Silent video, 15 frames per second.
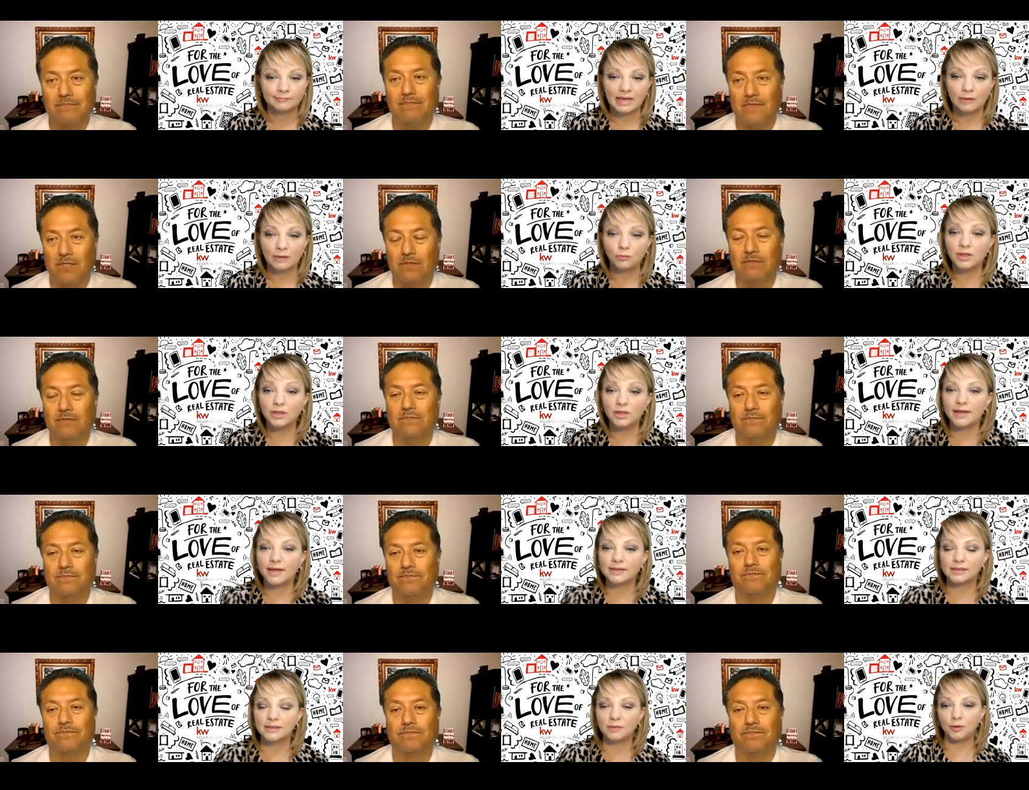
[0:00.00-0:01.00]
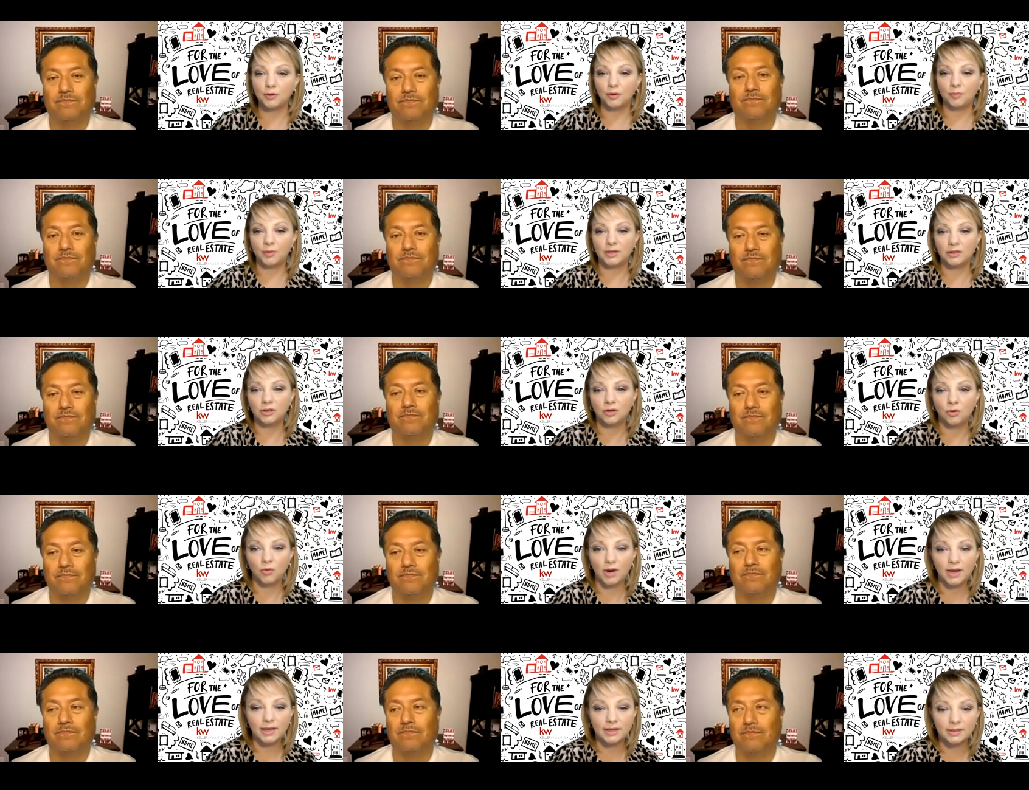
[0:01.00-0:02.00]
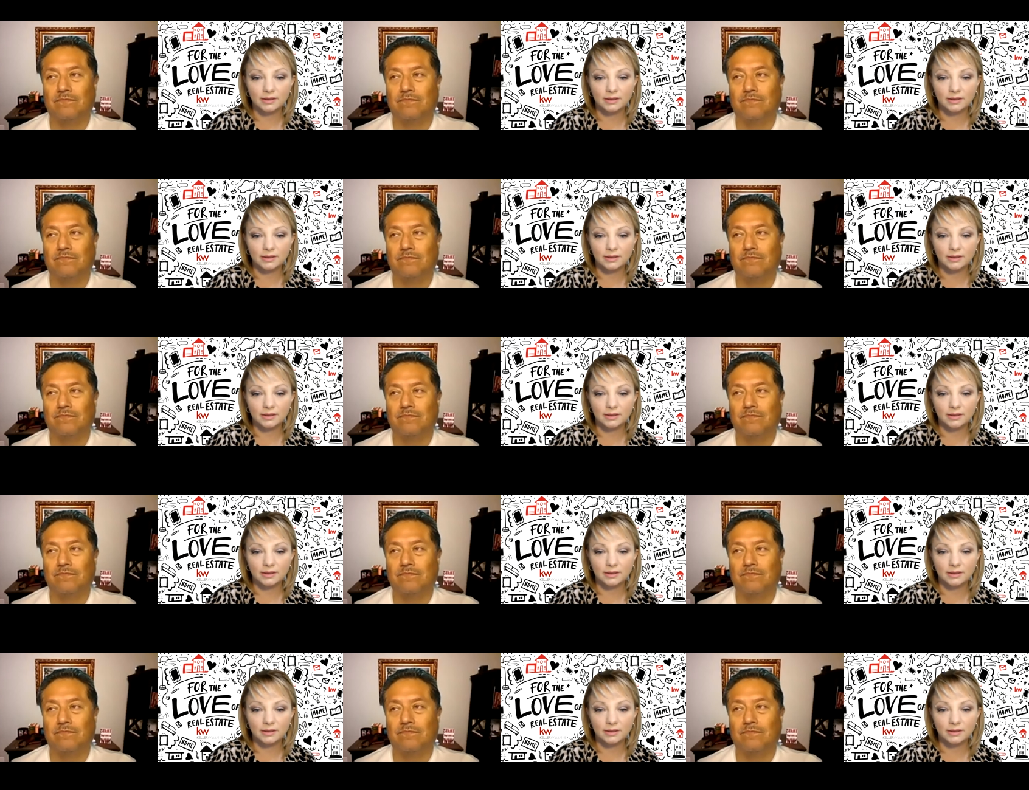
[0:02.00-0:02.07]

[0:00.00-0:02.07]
Speaker 1: Cool. Really that simple. But you know what?